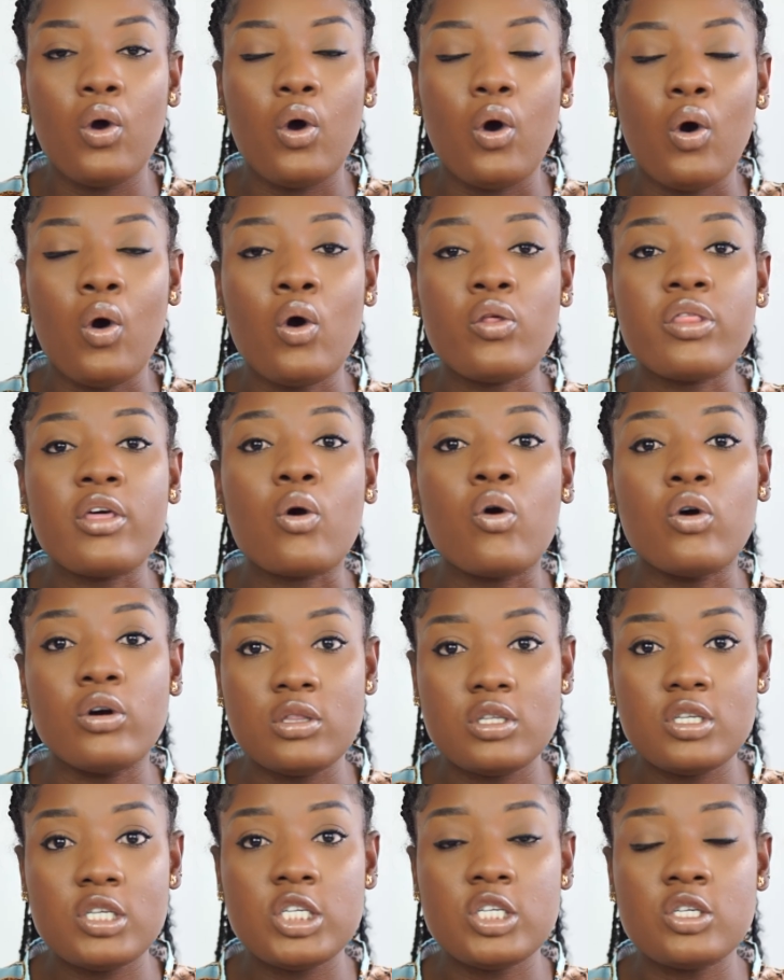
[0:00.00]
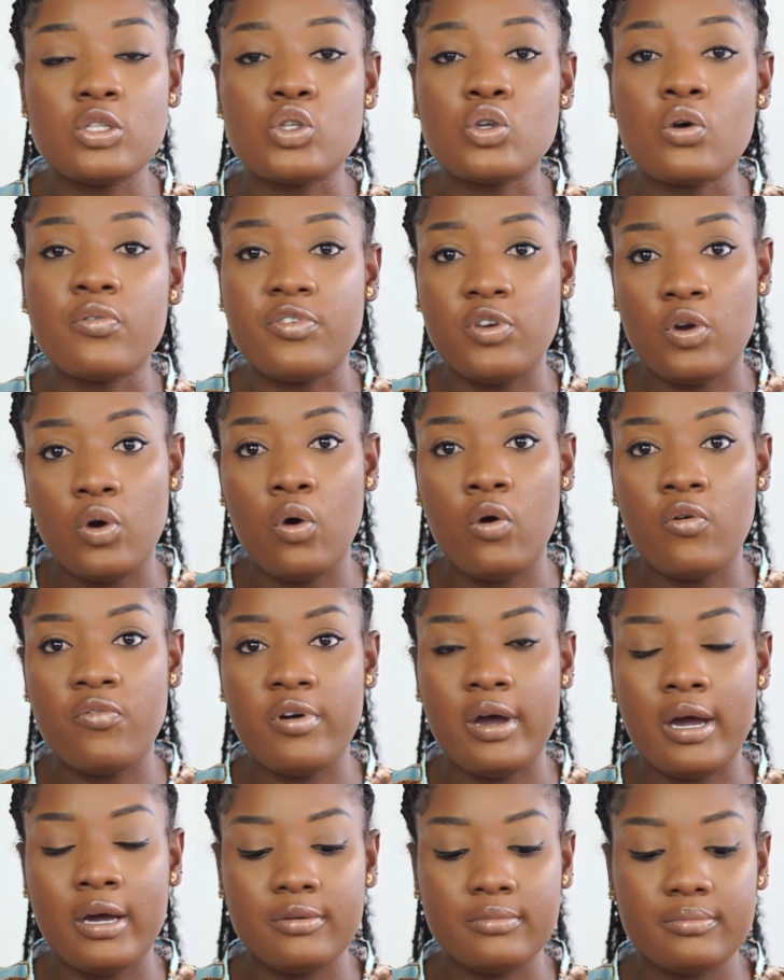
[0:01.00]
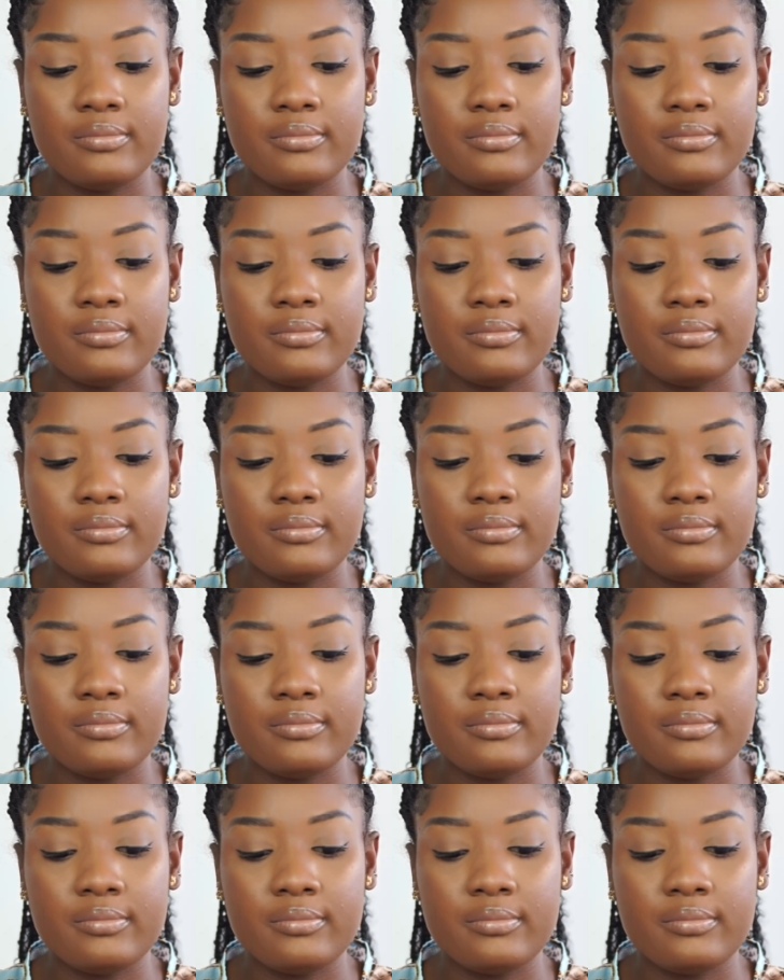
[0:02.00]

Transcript: all the conditions of your offer